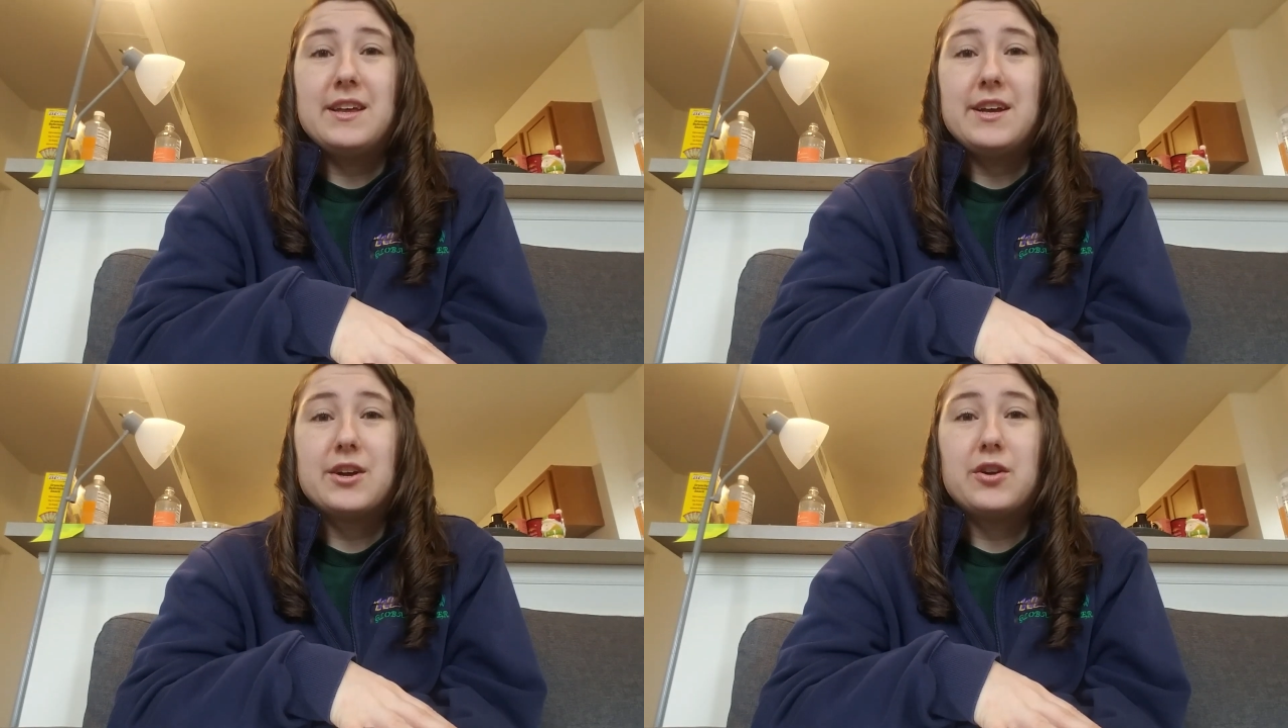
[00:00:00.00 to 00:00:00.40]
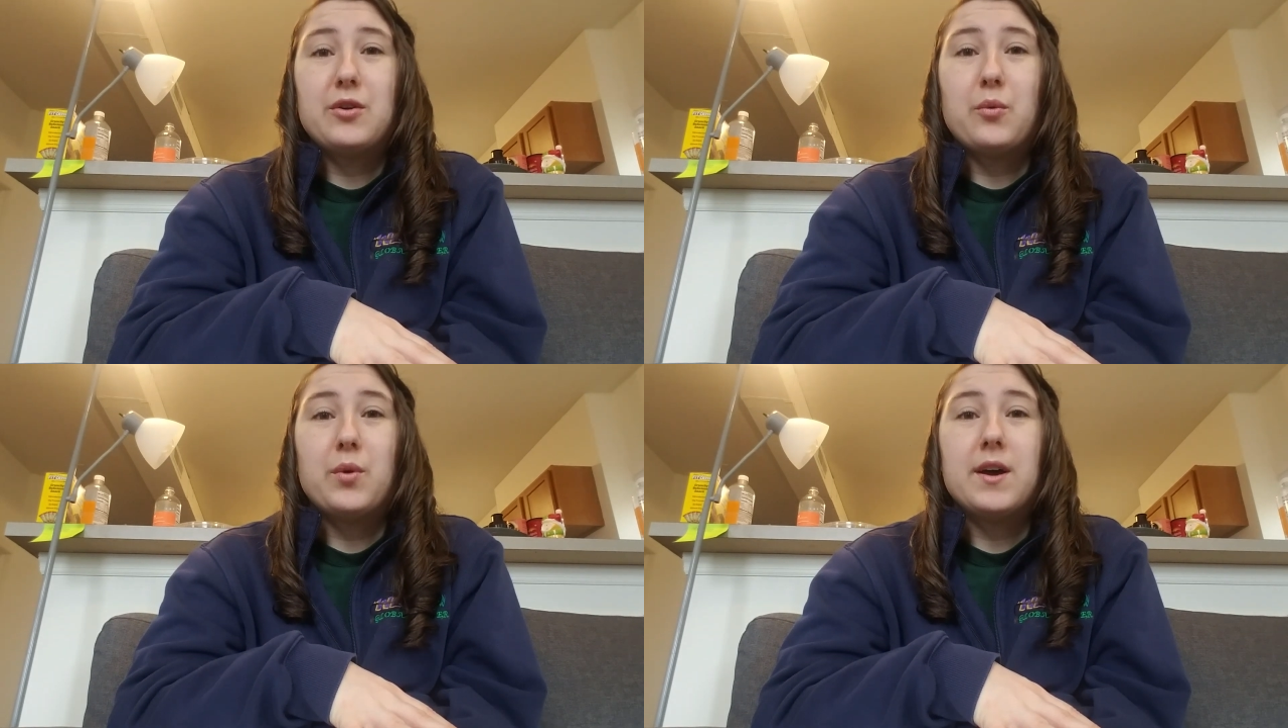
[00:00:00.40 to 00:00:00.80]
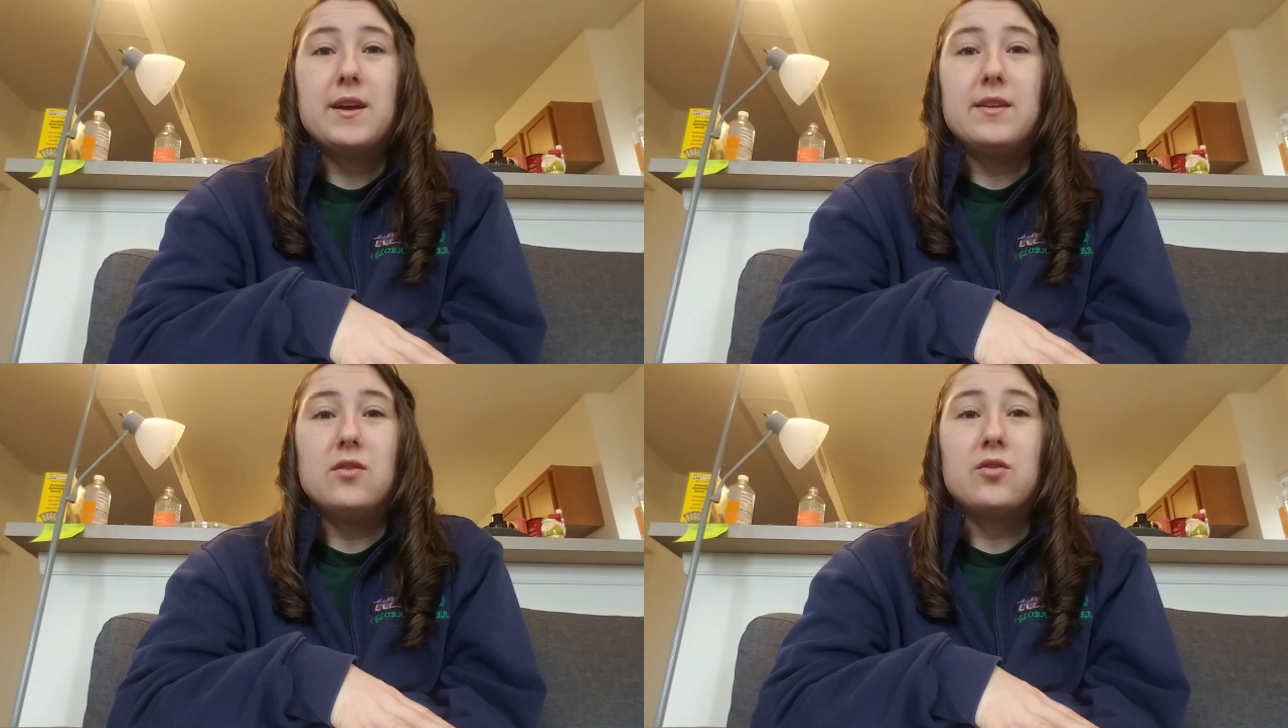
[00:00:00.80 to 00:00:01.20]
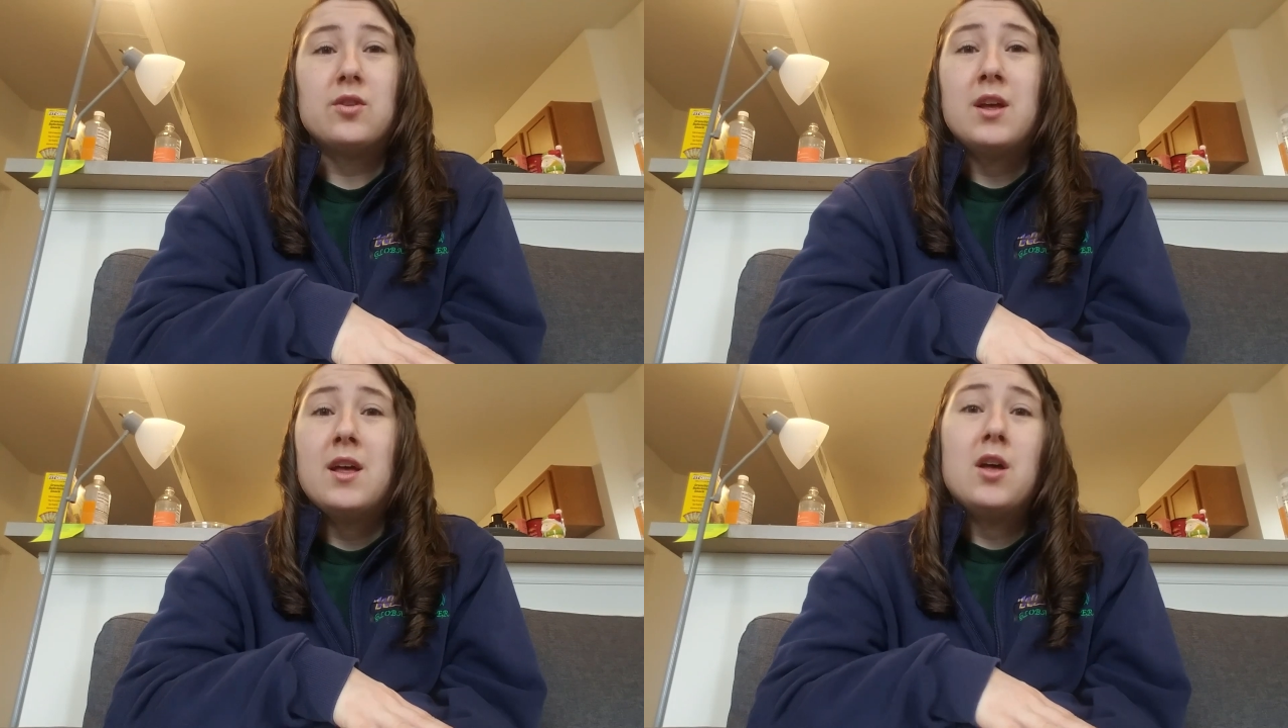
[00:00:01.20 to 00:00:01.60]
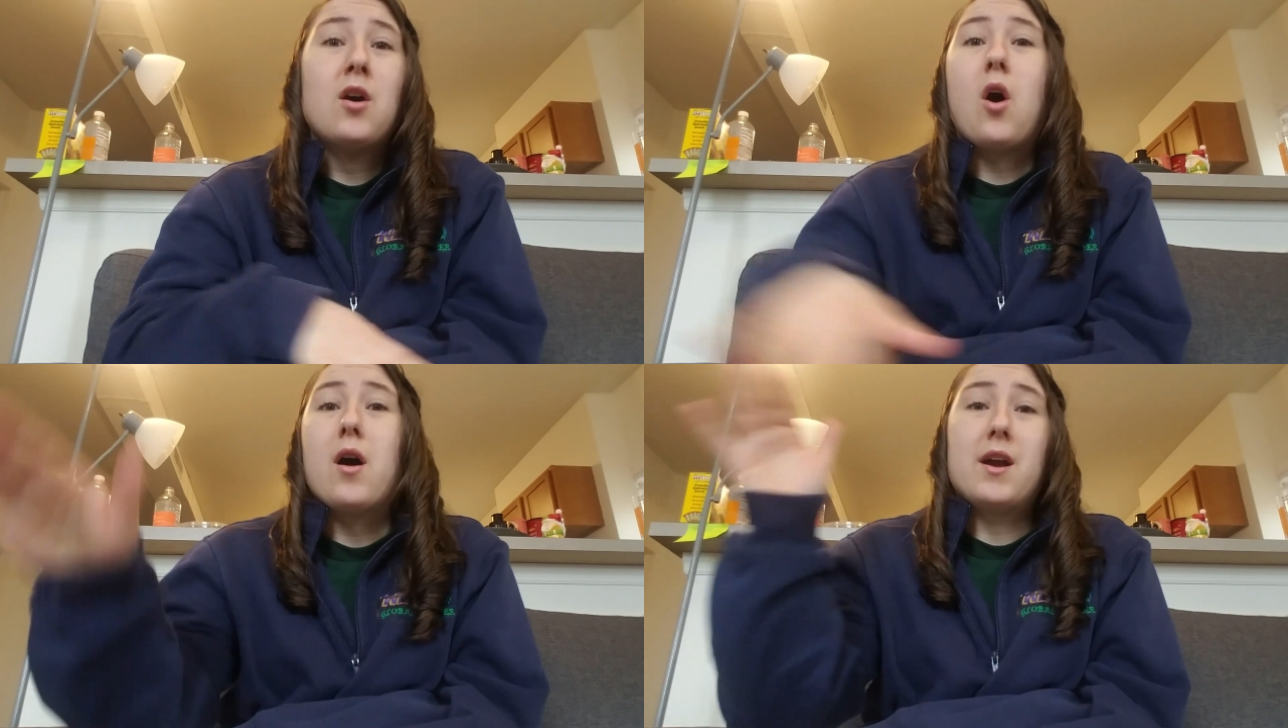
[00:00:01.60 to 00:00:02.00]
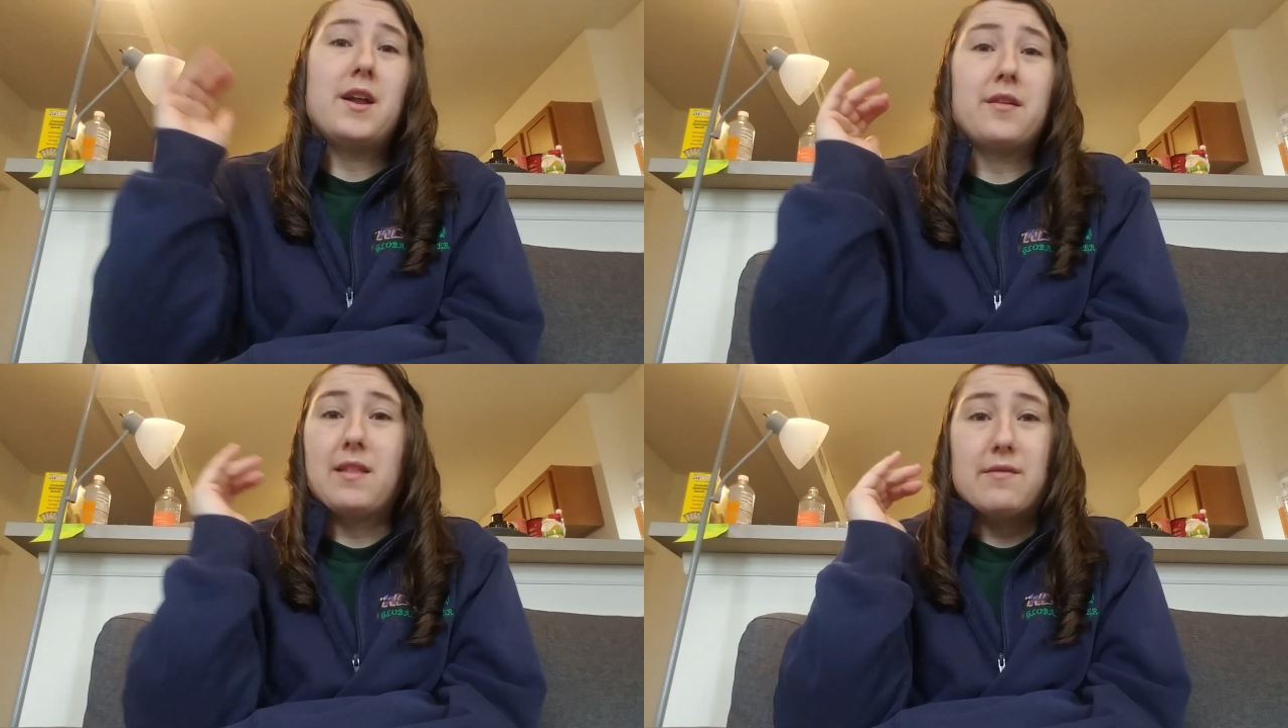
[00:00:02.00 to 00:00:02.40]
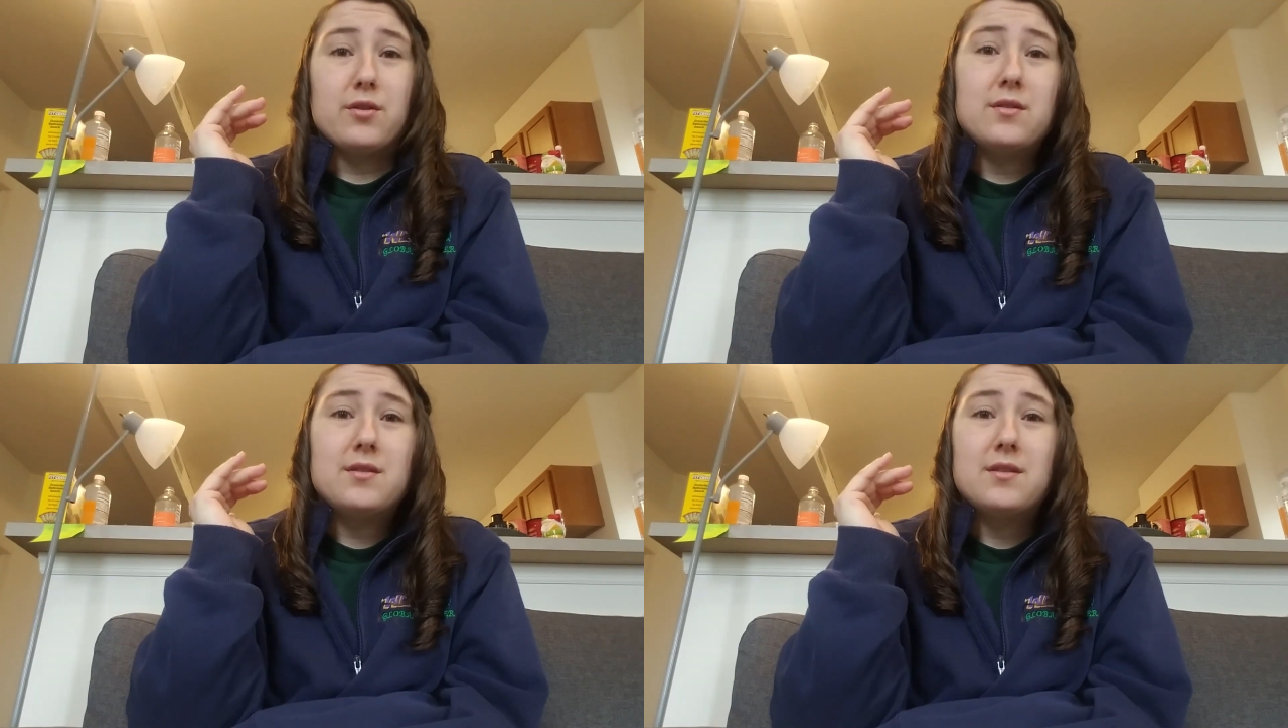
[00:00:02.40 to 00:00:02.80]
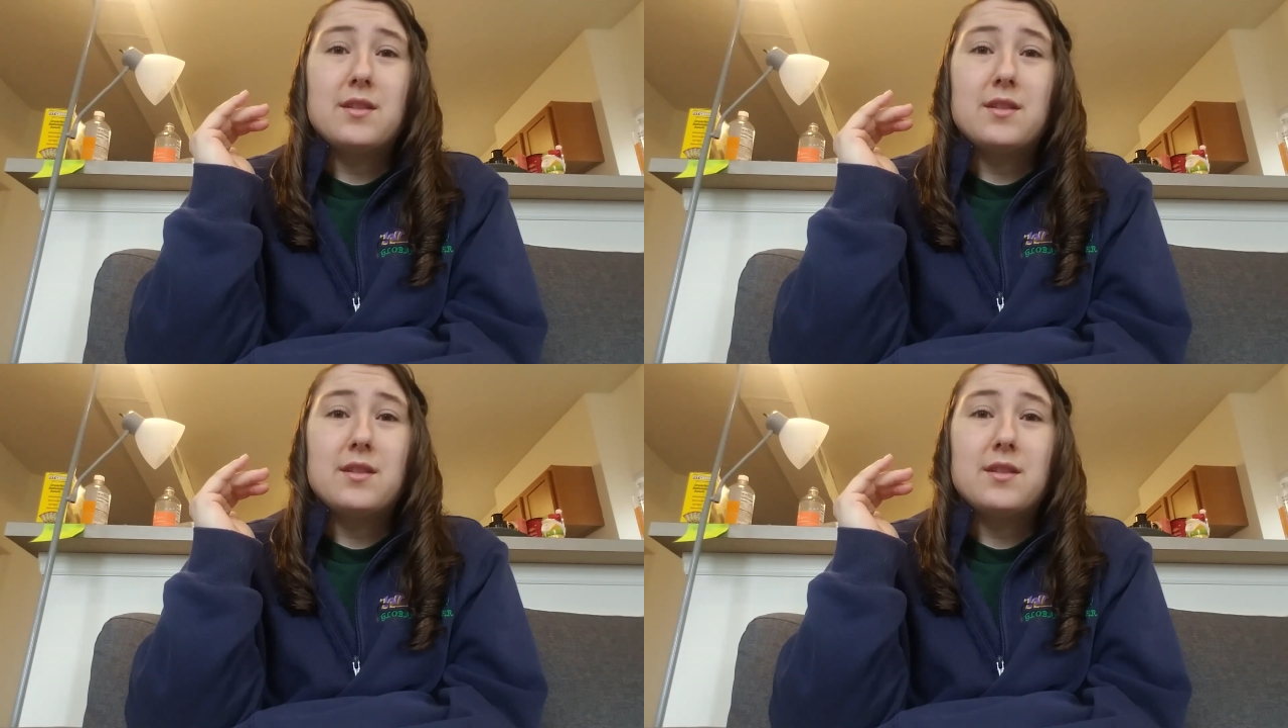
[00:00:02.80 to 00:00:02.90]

here was on another level.